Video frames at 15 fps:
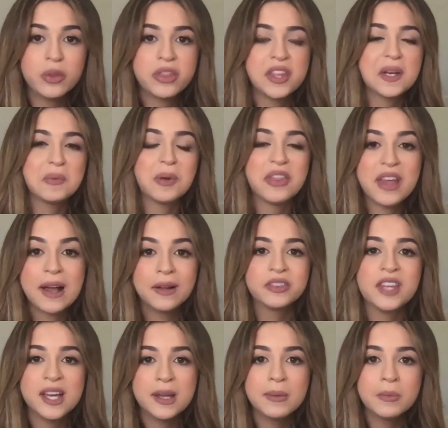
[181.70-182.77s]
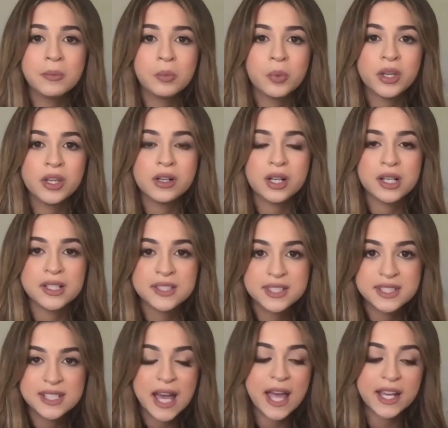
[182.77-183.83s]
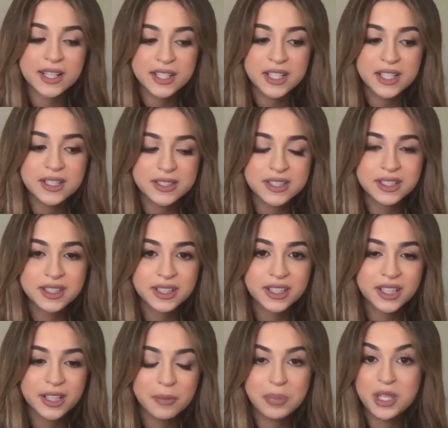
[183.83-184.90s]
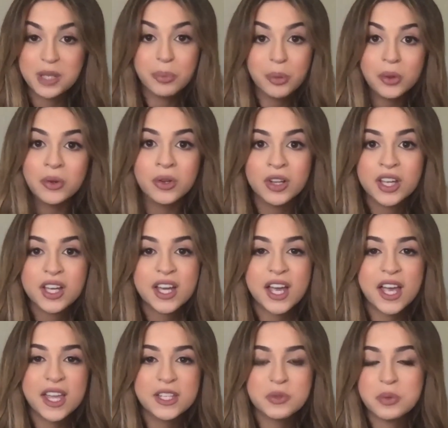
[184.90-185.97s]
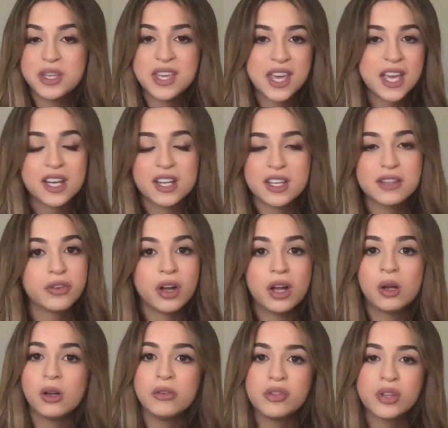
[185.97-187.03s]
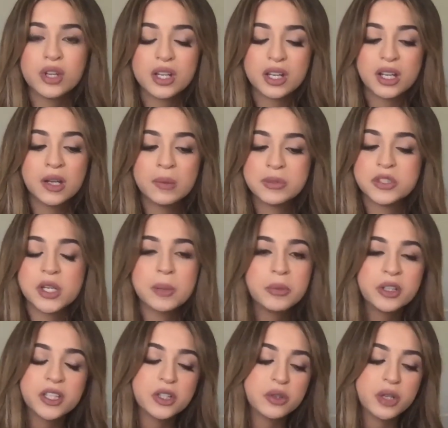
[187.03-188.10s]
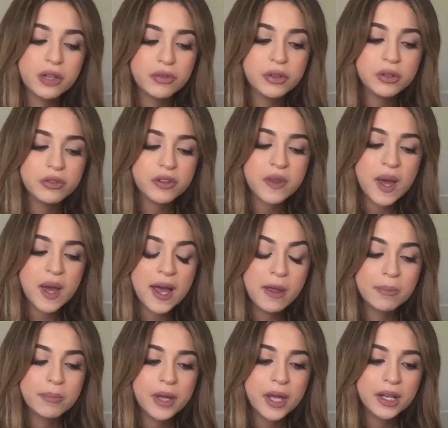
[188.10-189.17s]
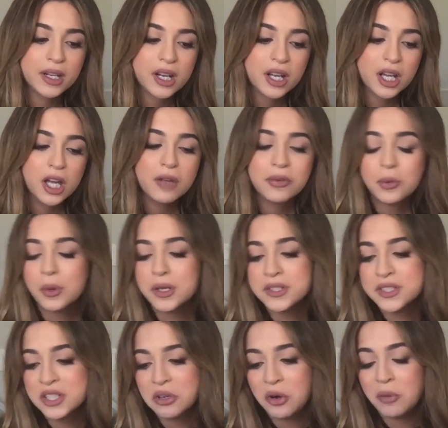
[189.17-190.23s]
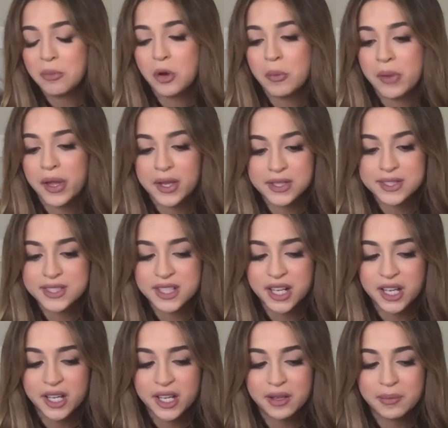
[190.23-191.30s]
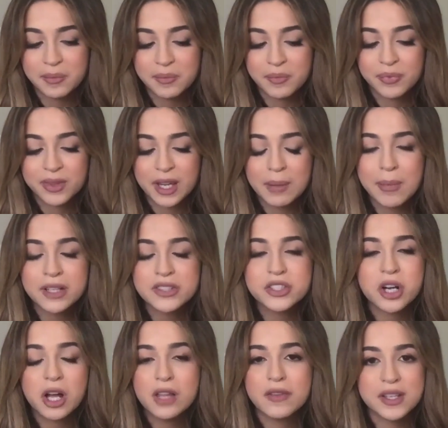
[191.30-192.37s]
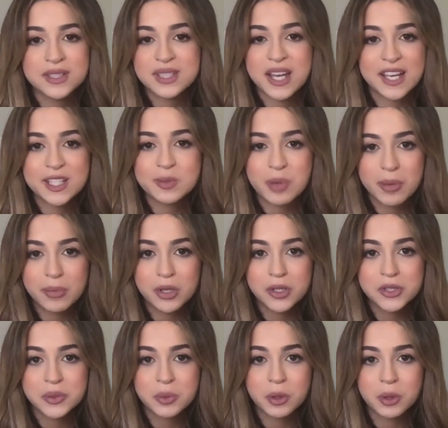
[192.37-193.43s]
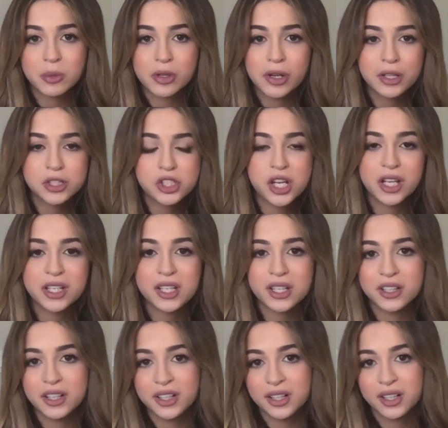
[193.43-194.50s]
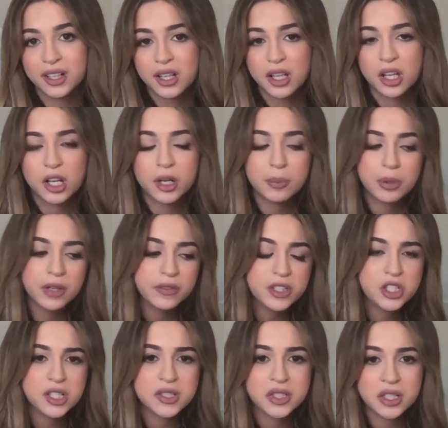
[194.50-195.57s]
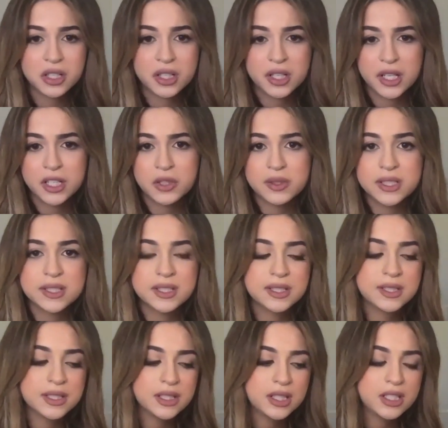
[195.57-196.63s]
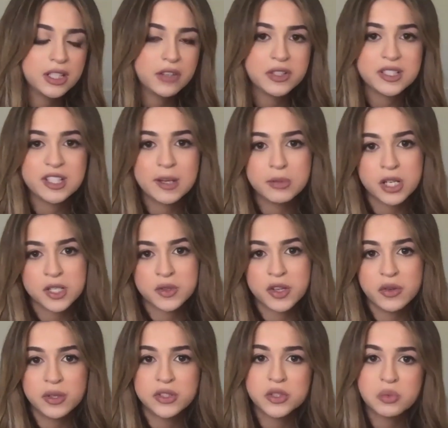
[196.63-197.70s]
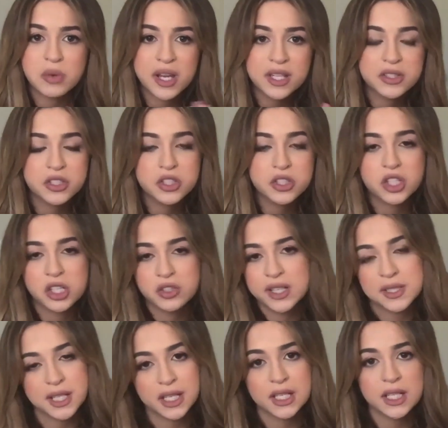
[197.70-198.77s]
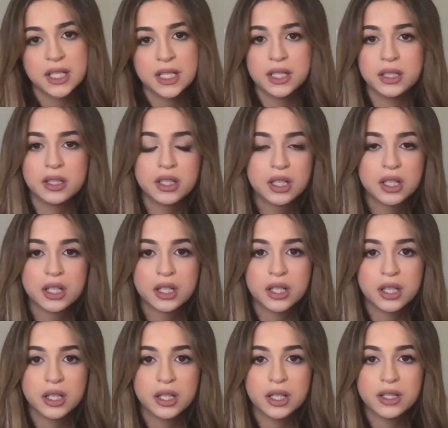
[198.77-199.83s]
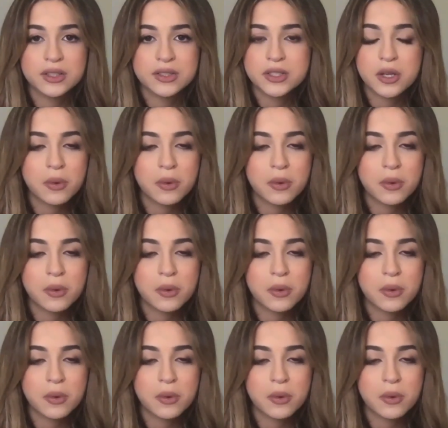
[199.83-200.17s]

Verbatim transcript: And without them, we are a stagnant Uh, people and we can't evolve. Um, so I'm really grateful for that. But of course, there are moments Um, amongst all of us cast members where we're all checking our, our privileges and our ignorances in different subjects, whether it's race or gender identity and, and so